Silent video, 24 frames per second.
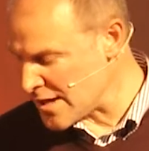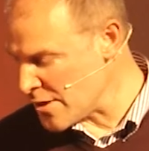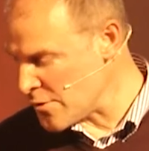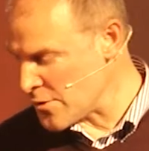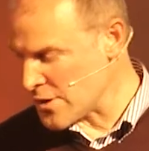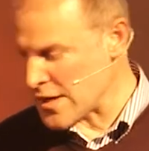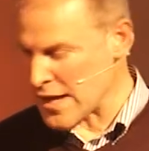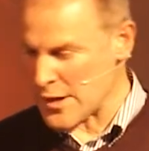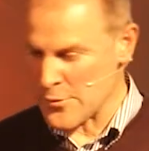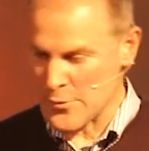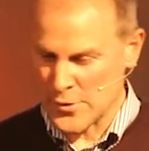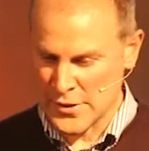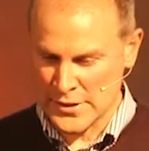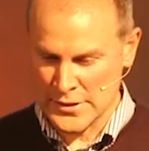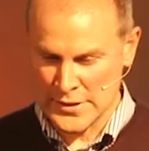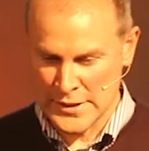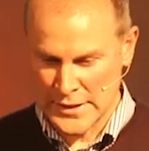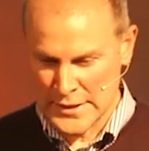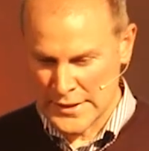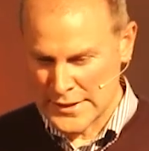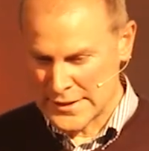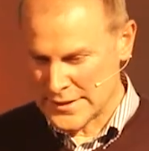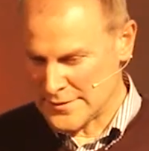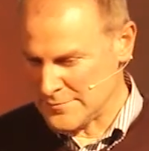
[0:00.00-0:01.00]
okay, well,
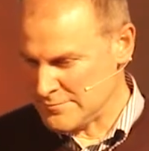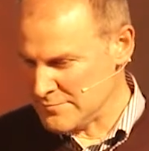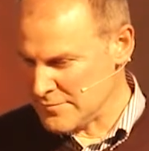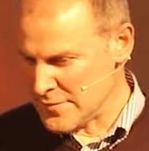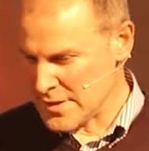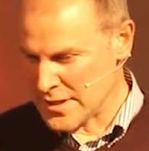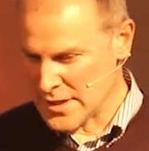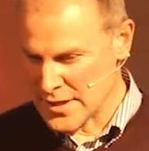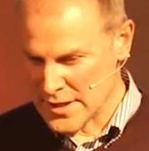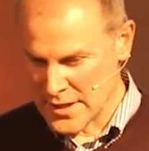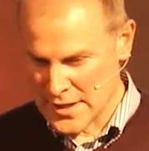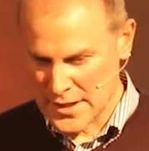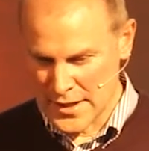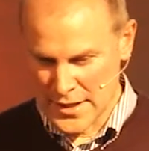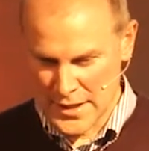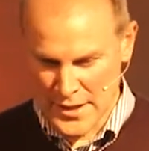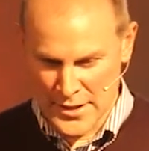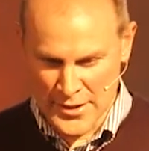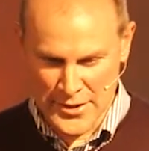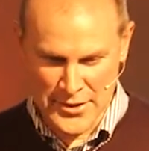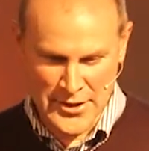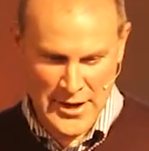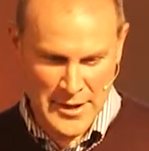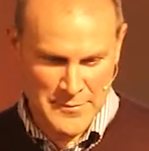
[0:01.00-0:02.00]

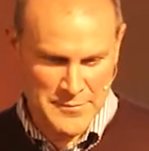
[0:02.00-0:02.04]
you know,